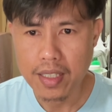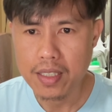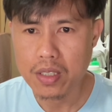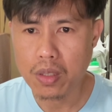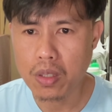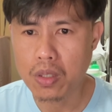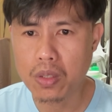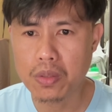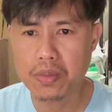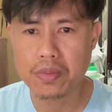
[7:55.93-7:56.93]

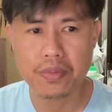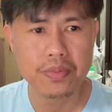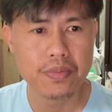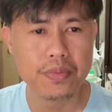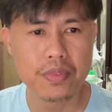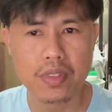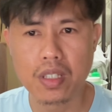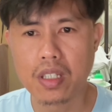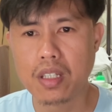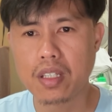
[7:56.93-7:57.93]
So
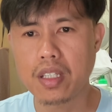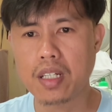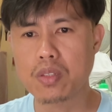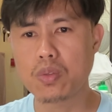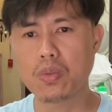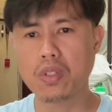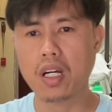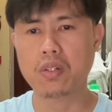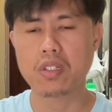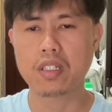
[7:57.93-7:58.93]
yeah, so
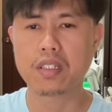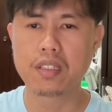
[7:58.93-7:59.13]
how the